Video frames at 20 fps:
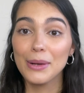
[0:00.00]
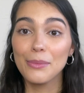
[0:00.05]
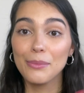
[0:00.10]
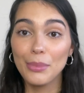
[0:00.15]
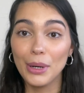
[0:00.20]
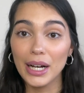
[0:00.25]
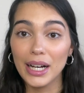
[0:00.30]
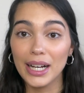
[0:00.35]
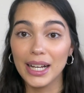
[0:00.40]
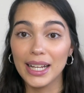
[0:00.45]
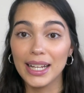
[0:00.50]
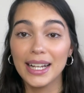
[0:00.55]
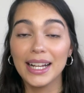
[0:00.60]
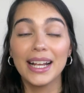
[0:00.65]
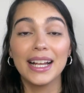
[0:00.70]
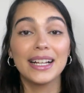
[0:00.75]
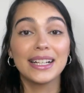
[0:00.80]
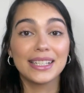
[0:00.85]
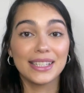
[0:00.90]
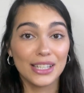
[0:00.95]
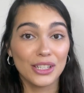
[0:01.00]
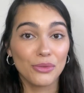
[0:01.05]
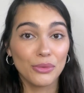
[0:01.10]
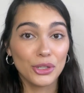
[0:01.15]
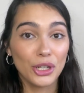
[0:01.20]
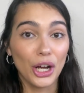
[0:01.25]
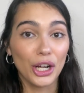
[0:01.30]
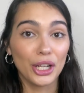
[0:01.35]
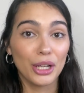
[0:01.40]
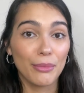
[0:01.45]
But since we're
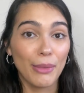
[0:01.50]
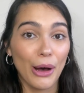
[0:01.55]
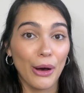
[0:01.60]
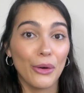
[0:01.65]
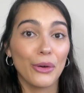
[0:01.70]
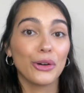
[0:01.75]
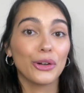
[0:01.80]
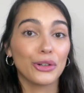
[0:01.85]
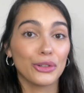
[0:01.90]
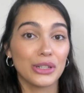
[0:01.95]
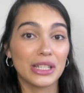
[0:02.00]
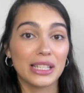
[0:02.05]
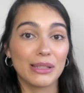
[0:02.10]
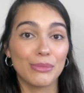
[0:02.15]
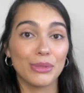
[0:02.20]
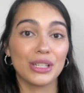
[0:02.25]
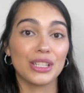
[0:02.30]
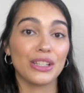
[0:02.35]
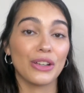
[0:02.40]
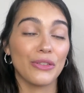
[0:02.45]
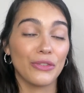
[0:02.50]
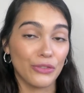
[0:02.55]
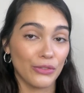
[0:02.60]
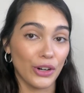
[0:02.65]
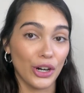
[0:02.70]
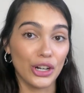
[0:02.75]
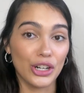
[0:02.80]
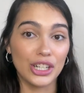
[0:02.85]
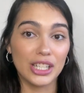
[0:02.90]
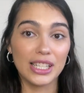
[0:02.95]
talking about Christmas
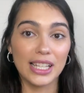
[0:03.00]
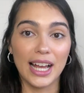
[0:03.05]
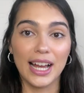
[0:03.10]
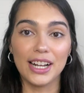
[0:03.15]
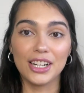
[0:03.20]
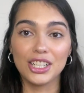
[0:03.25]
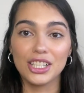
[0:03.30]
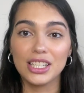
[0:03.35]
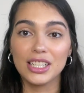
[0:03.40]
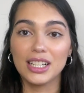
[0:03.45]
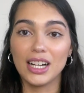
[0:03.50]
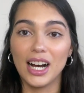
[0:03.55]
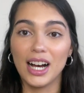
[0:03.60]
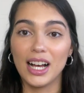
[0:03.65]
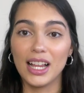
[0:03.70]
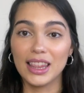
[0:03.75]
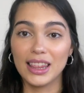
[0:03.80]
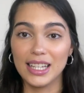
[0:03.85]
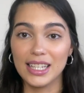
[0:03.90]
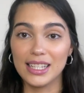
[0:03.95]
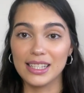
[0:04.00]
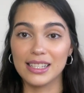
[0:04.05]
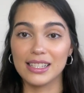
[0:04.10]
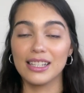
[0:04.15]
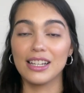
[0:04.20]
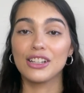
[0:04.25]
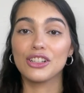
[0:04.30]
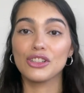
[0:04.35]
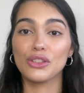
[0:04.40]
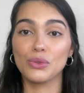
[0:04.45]
first, I actually got this
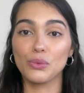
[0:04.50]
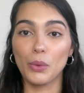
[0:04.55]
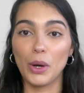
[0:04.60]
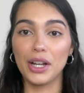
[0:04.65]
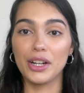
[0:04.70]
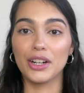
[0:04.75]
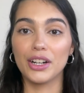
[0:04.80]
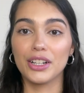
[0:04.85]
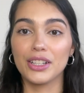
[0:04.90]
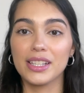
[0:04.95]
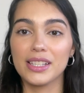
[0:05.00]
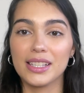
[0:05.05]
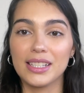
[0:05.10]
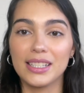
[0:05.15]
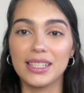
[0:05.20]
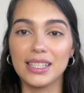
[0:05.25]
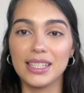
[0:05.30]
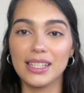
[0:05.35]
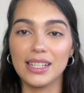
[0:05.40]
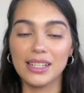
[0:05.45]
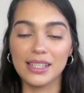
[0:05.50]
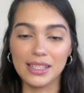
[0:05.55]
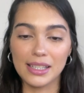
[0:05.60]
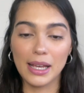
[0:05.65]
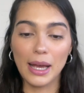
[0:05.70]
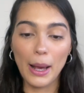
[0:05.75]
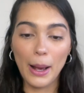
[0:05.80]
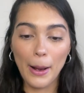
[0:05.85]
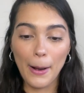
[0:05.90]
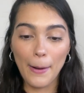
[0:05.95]
sweater, this Adidas
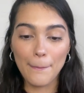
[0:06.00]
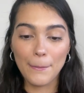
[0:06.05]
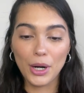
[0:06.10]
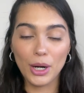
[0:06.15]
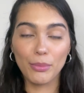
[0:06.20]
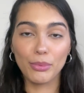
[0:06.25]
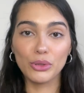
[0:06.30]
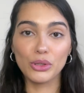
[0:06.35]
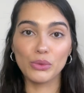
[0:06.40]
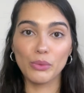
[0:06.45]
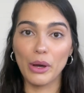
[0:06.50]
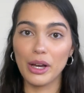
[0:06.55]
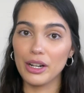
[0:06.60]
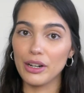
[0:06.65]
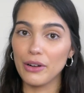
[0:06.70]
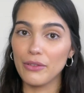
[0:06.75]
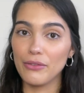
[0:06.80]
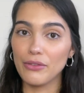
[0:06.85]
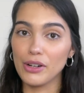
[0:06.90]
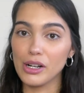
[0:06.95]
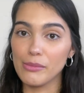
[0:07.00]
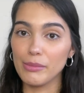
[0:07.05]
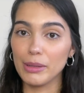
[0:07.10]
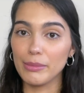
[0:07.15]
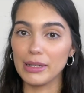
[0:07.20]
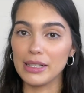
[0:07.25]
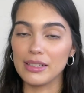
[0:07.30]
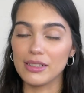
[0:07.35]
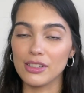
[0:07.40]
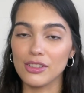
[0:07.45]
purple sweater from
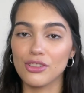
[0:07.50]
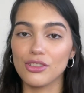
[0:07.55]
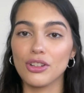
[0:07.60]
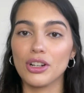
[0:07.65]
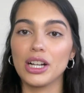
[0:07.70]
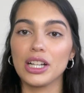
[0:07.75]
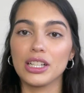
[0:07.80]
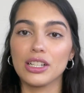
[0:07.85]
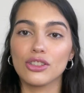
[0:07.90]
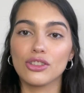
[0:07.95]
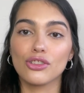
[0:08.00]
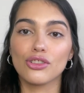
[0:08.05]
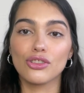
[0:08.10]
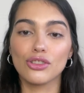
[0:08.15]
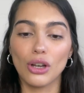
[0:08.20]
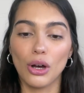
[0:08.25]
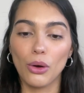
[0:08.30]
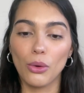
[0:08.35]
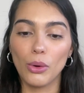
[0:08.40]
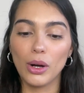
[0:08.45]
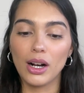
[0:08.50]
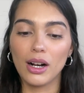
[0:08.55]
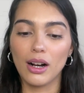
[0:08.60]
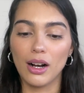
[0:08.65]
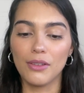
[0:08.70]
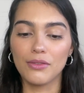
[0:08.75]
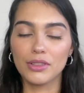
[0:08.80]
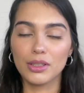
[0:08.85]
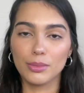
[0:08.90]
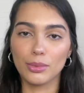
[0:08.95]
my sister, and it's so
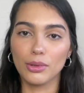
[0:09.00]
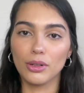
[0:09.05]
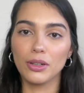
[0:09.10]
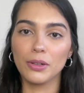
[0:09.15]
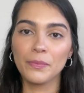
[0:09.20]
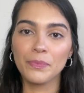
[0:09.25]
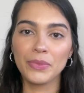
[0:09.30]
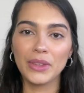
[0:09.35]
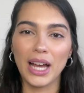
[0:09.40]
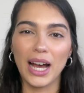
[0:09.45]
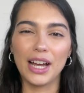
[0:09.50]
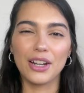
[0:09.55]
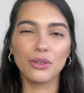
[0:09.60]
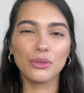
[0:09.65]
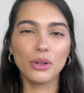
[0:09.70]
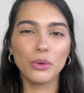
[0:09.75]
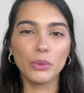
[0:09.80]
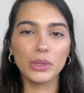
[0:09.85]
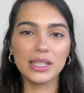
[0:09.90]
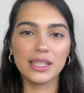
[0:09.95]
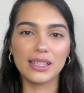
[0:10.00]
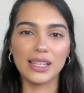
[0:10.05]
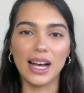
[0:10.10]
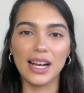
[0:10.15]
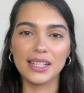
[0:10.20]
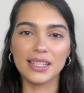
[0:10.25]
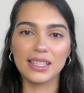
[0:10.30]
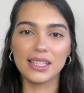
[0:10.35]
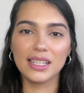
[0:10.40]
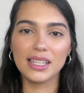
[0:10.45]
comfortable. I don't know what
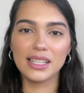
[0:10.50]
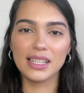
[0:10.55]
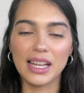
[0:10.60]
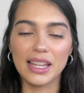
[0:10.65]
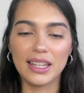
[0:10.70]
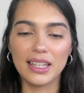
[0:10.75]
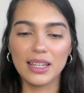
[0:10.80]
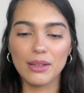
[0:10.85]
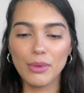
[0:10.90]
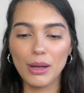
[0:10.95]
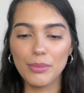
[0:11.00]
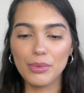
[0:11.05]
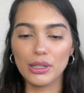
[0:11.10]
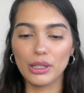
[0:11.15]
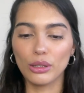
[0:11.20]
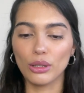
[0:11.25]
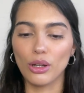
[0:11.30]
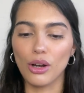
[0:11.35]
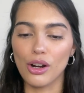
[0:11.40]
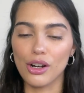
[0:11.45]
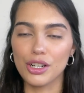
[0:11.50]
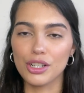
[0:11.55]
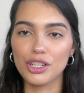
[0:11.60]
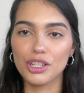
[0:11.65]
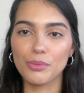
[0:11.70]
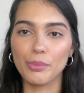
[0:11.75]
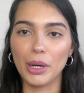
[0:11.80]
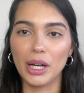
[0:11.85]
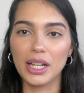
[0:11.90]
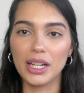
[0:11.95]
size it is. think it might be a
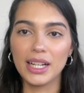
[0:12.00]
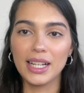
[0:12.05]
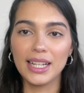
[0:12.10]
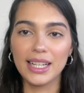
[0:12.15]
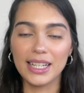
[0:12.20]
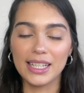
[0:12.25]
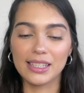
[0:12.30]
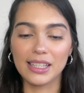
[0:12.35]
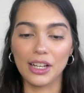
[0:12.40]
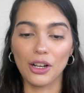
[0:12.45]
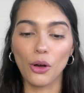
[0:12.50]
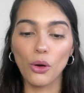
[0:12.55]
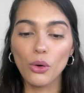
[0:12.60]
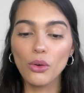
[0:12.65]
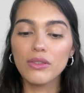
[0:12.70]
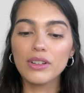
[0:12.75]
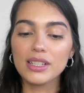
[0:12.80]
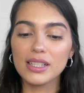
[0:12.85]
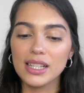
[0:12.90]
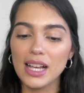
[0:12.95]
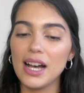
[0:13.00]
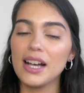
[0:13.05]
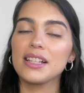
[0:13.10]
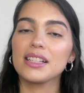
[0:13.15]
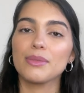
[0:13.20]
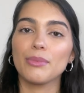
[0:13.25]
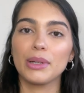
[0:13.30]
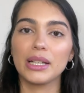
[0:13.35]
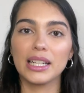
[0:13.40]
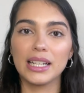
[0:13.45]
large, but it's like
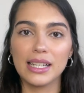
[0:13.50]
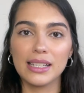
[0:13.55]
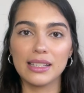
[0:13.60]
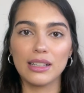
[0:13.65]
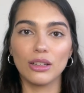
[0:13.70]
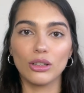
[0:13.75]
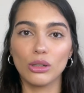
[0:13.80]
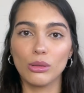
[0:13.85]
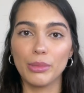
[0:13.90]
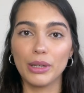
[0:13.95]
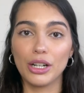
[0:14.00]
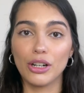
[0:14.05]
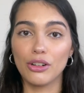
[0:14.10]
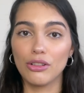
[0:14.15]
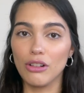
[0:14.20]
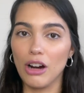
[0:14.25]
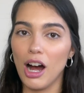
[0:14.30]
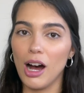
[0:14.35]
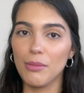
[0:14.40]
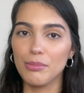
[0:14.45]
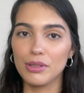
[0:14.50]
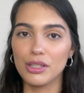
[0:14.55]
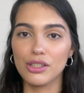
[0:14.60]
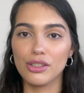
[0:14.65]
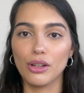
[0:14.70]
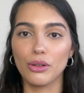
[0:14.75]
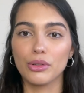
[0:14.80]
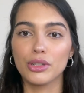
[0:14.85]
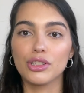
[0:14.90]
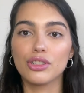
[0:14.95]
oversized, but it is a little bit cropped.
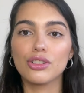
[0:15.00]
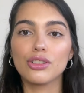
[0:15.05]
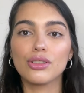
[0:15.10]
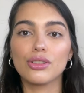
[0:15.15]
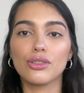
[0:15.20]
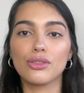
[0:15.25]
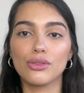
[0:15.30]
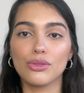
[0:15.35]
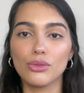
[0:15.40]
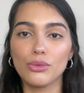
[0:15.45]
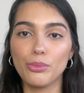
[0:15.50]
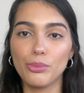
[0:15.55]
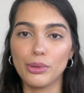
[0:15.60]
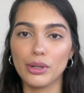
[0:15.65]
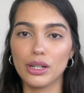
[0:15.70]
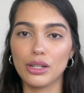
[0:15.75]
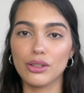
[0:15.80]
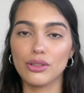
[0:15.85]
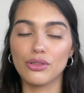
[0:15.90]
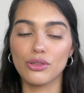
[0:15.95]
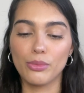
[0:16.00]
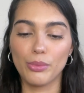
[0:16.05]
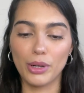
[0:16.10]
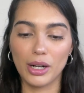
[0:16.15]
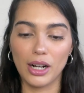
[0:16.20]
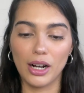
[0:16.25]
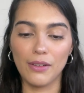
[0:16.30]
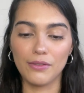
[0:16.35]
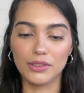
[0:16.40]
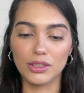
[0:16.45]
So it's just super, super
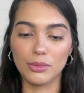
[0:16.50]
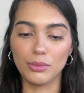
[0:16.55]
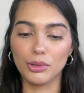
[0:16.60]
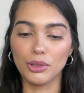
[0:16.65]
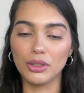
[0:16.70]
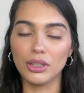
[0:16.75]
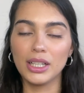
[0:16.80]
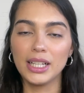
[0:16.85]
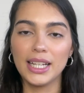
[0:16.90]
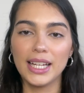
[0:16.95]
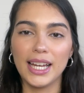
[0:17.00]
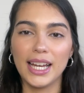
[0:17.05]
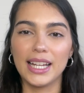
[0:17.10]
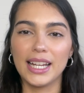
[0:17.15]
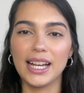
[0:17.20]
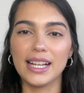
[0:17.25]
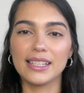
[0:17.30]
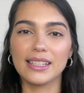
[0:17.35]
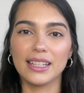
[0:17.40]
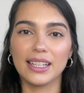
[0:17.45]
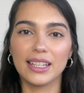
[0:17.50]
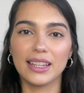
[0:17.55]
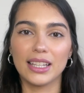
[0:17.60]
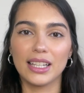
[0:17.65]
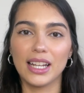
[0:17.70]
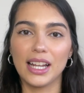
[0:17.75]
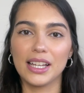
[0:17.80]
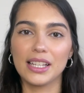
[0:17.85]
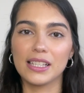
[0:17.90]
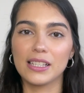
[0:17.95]
comfortable and has like the
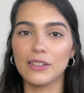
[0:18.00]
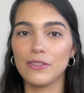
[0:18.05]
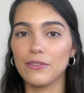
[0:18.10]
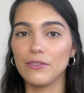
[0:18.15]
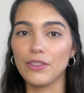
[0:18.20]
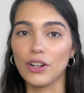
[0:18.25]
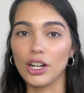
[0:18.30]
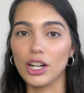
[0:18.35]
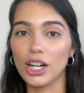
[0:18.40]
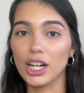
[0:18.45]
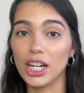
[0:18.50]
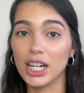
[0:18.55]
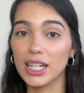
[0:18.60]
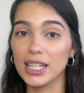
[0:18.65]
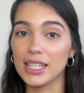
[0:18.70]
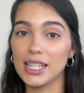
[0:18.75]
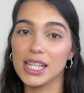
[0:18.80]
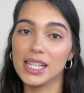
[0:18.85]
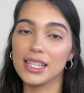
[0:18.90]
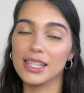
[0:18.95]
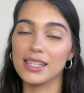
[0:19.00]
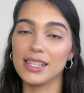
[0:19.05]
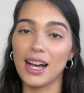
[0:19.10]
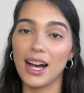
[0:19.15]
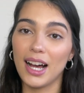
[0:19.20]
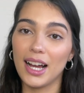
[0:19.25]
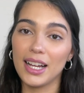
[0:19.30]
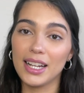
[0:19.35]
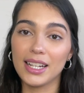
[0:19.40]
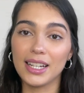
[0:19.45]
nice fur
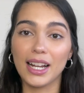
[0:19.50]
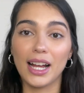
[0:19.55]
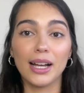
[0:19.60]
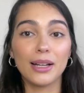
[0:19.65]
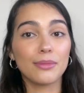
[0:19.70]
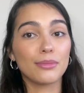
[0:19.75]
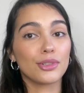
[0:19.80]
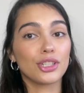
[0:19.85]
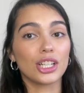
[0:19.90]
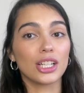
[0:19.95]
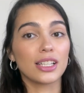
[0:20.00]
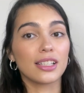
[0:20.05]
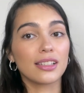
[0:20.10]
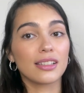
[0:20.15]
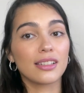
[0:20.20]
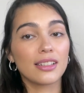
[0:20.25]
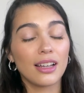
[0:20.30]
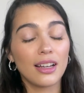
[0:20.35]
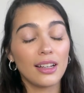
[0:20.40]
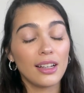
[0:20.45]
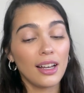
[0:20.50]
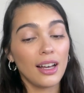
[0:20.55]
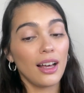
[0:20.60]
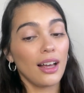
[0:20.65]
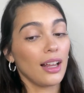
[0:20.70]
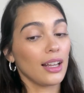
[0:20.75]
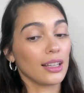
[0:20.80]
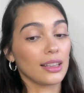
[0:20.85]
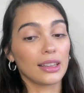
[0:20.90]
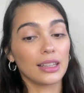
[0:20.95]
inside. And I'm just
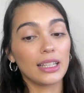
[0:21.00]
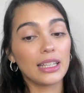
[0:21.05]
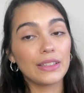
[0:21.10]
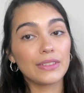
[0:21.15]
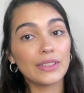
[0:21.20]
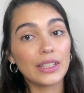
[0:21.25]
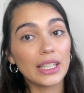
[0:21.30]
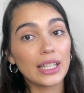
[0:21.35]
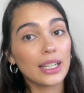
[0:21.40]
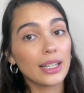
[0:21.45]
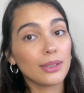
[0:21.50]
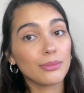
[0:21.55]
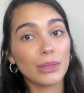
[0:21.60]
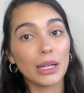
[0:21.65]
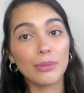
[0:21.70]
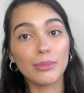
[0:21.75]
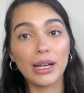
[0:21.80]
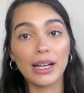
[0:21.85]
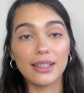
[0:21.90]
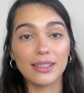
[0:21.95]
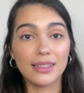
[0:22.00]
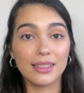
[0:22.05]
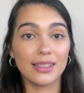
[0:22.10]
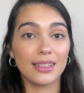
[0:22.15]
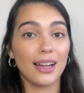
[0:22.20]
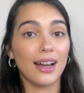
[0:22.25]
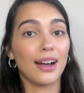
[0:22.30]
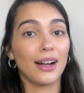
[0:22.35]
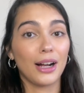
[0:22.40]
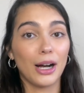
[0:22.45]
living my best
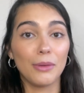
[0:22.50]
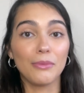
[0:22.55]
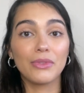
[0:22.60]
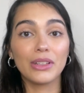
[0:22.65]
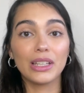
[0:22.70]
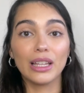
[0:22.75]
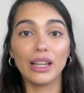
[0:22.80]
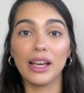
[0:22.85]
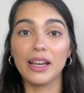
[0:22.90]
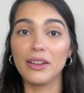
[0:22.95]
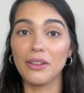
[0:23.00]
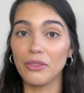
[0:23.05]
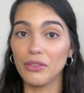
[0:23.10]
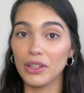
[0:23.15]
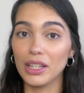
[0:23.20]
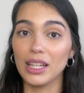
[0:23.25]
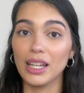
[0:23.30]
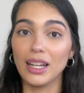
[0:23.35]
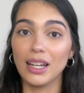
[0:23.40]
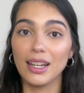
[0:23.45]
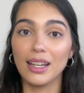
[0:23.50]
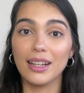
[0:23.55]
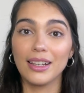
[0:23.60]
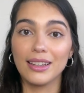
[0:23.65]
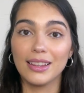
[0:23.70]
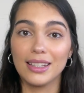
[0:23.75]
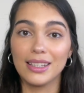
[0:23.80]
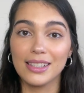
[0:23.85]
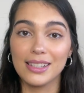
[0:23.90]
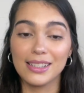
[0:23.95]
comfy life in
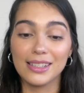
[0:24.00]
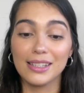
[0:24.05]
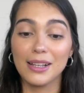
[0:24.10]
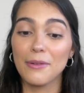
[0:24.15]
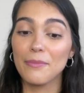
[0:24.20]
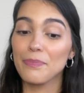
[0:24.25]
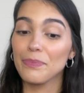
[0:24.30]
this